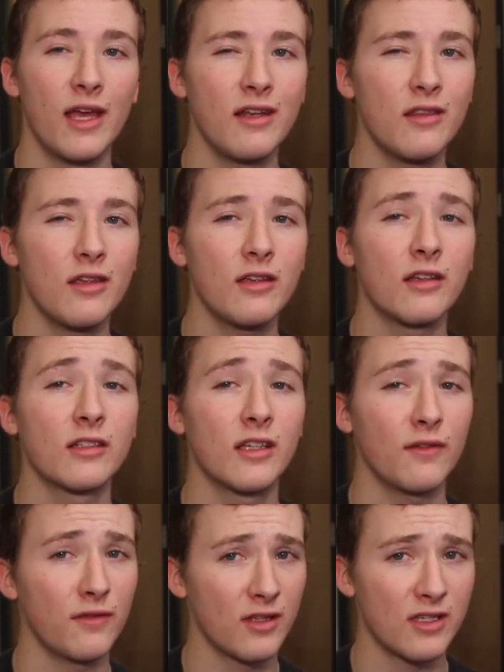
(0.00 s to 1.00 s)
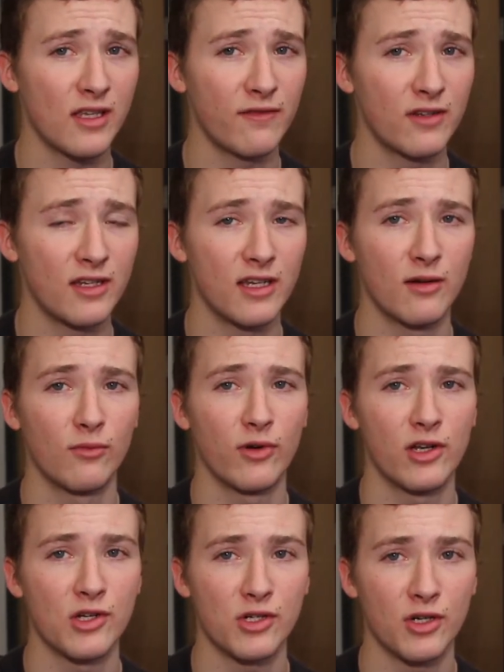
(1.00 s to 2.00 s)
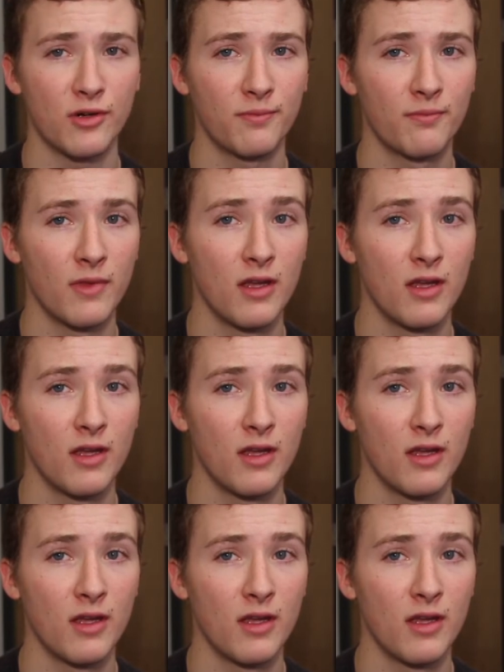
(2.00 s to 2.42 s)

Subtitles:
anything except for the 7D, I'm pretty sure.